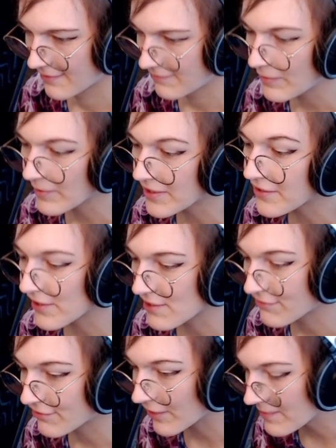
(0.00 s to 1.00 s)
We want the
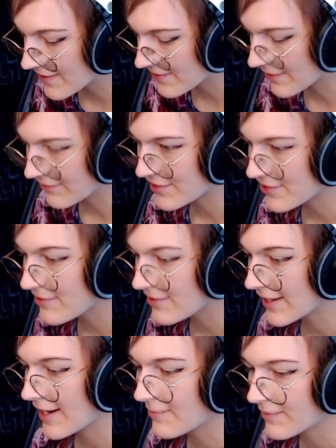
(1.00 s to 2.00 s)
direction from the surface to the
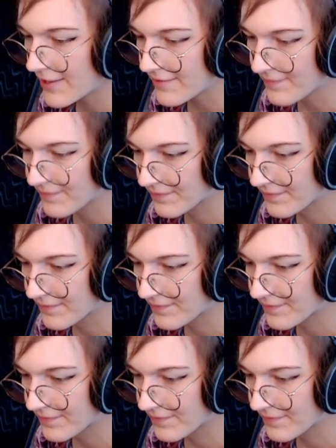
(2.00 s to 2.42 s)
camera.